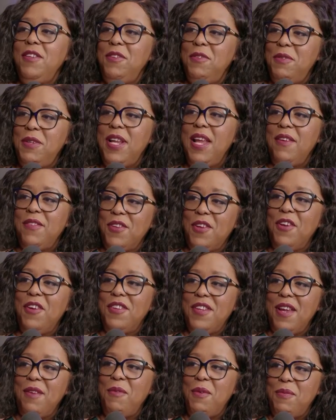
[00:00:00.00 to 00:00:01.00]
You would have to
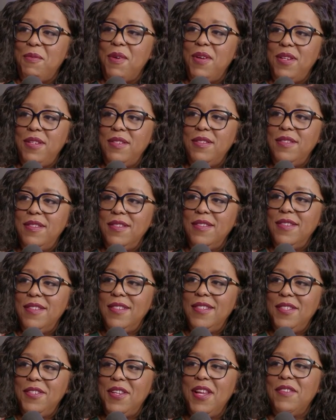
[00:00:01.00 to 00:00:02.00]
call 911.
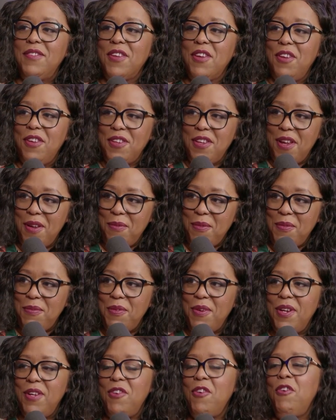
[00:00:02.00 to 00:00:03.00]
You'd have to call
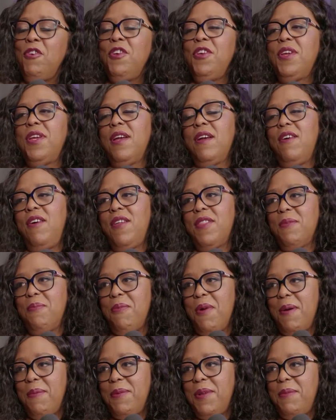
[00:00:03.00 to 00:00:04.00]
911, or you could call the
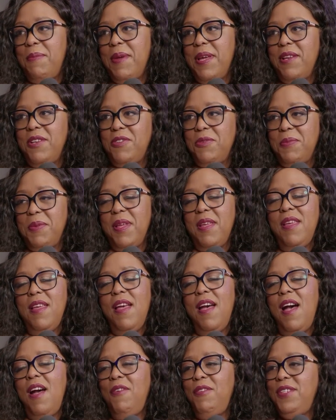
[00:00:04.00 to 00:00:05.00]
property management.
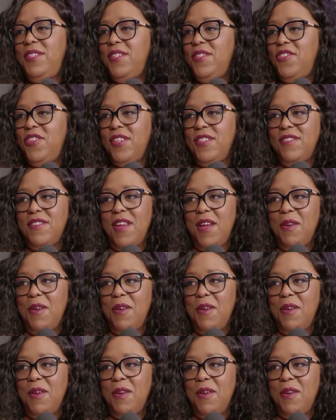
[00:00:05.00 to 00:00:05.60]
I would suggest